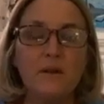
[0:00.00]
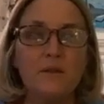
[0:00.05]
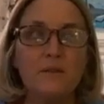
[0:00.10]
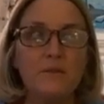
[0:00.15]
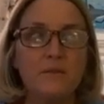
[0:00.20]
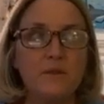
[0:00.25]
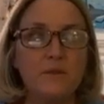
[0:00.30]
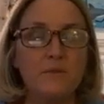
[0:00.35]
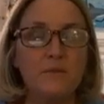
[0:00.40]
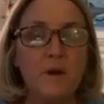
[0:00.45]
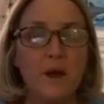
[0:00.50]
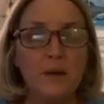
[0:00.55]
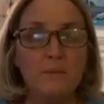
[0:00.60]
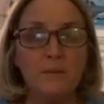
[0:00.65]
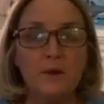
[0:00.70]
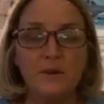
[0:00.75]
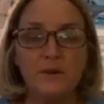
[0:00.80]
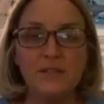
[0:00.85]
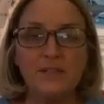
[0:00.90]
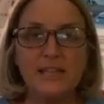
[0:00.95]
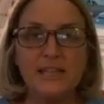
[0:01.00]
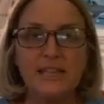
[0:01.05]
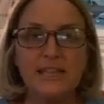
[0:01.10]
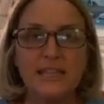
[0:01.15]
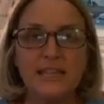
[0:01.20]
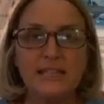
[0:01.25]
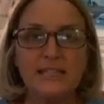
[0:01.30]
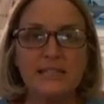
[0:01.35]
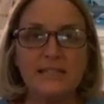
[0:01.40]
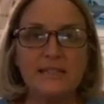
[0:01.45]
the rhyme goes like
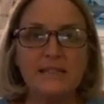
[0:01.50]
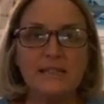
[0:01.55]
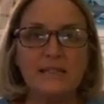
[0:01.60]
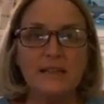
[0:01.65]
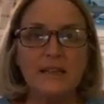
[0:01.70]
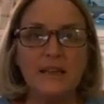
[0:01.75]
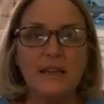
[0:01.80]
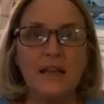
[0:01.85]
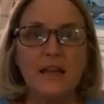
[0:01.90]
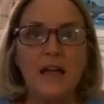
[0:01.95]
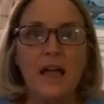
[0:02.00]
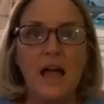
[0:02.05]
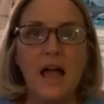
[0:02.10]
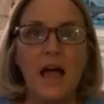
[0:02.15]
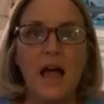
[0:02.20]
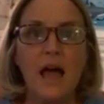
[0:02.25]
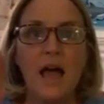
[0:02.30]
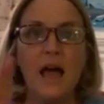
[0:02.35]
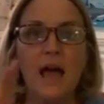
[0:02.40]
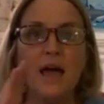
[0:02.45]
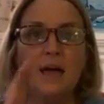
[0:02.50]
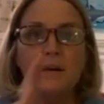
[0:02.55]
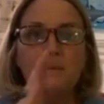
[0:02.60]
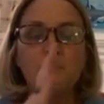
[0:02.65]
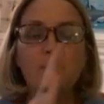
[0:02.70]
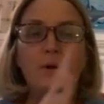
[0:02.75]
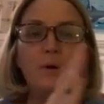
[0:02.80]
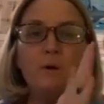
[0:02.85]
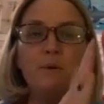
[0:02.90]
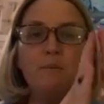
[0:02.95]
this. "I
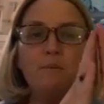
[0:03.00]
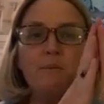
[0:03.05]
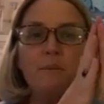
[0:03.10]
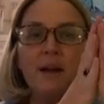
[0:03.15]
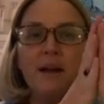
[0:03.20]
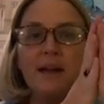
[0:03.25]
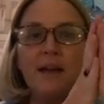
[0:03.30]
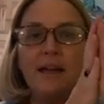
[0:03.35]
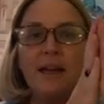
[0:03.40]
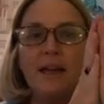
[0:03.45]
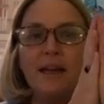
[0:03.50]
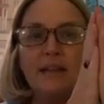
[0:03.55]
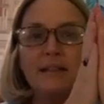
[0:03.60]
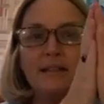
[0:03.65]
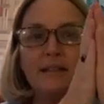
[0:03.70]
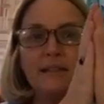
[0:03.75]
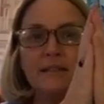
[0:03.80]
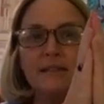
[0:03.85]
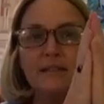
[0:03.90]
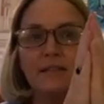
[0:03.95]
put my hands